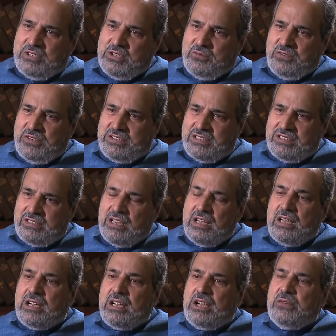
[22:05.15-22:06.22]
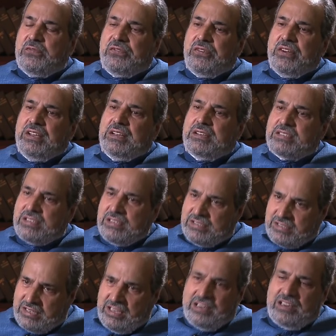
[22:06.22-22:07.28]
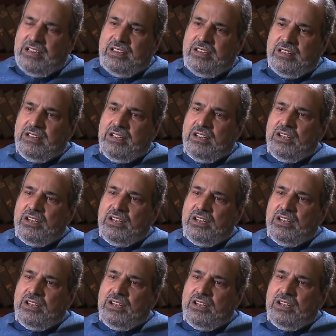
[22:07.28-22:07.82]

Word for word: defeated if we sincerely